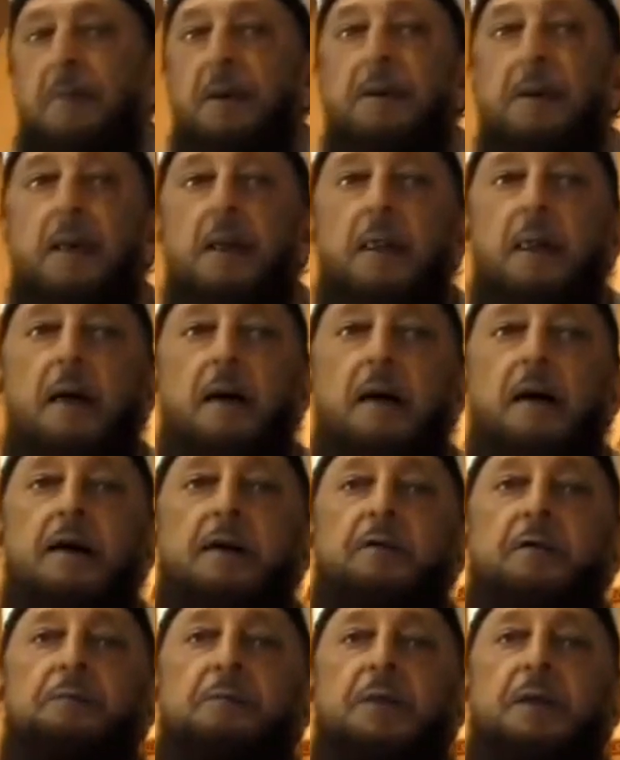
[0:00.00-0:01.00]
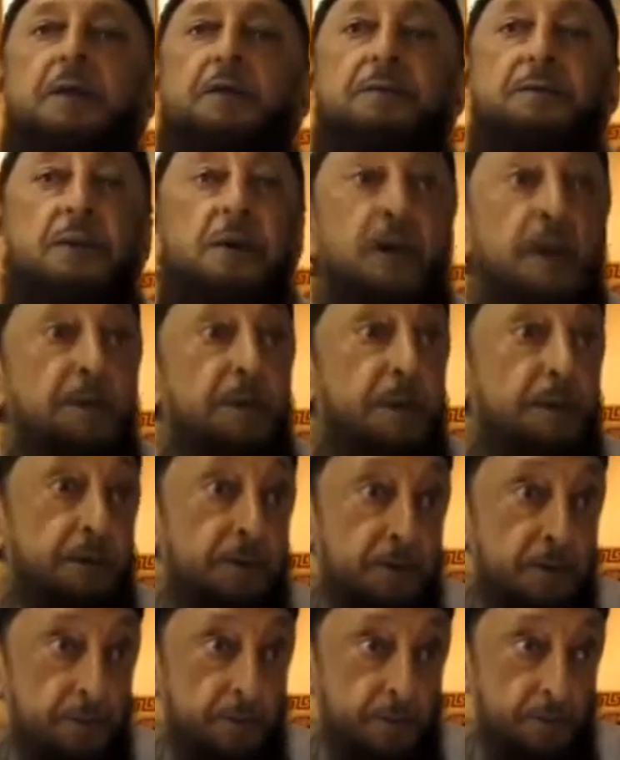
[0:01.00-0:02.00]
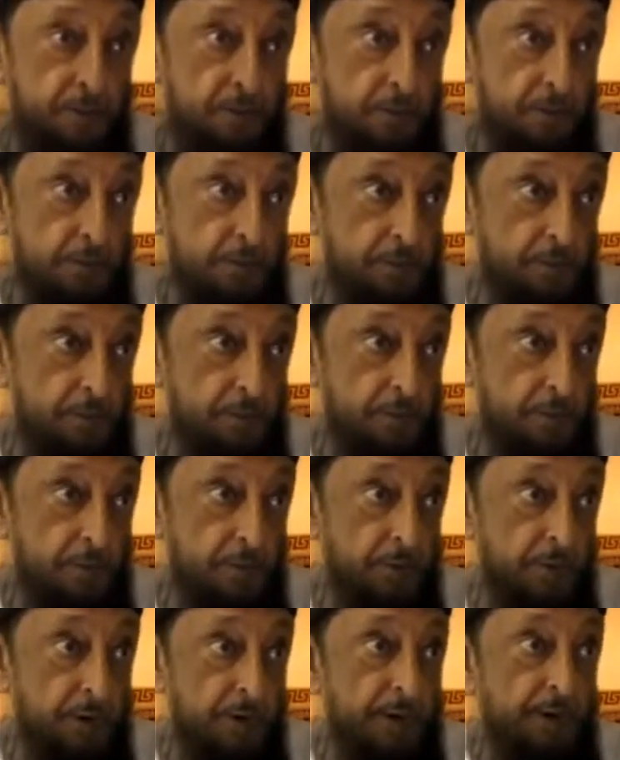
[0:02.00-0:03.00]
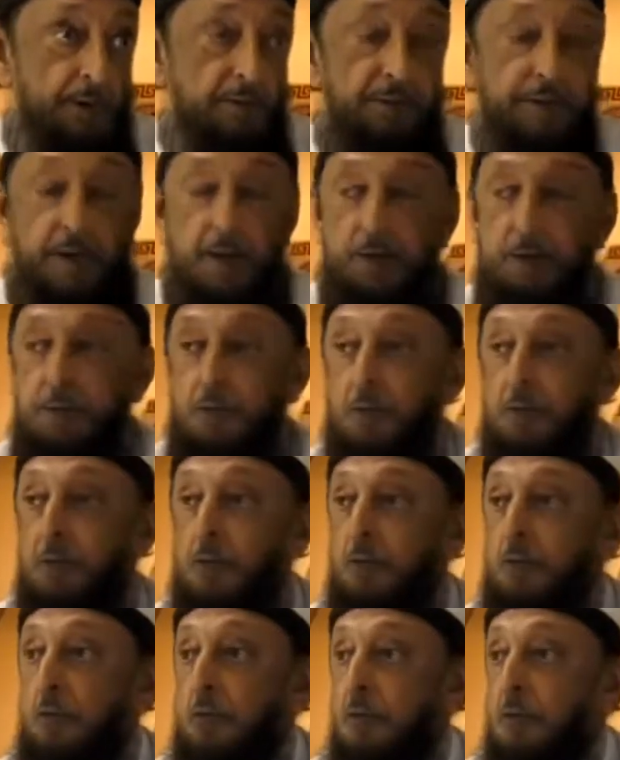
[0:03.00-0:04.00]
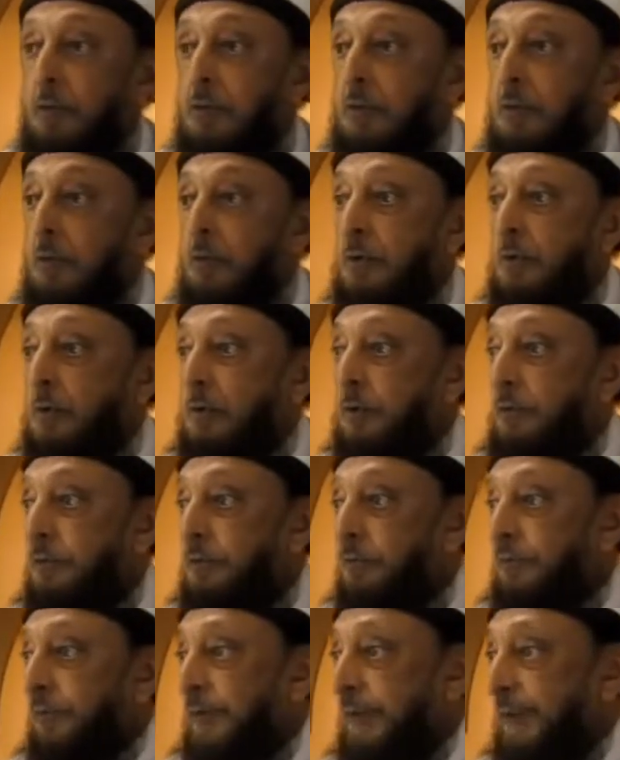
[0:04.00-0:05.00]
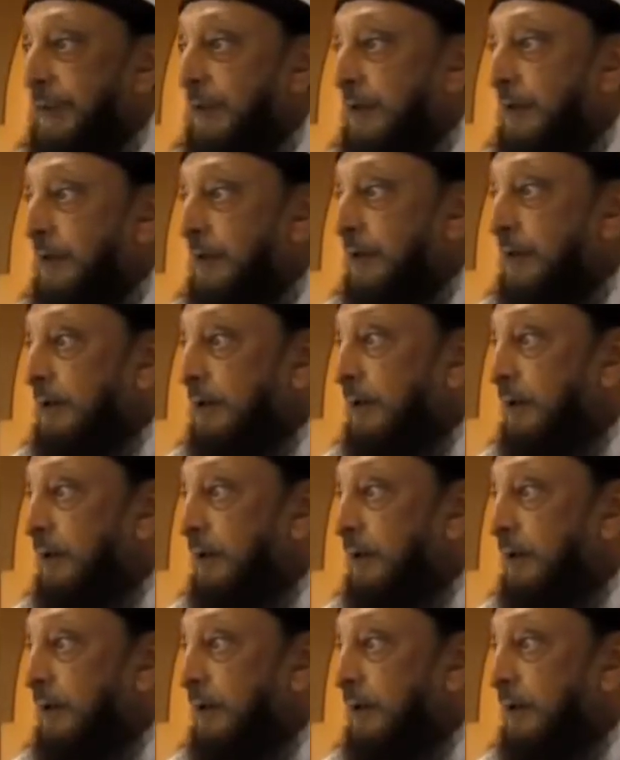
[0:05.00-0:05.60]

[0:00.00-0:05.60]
But Allah has placed a limit. He said two, three,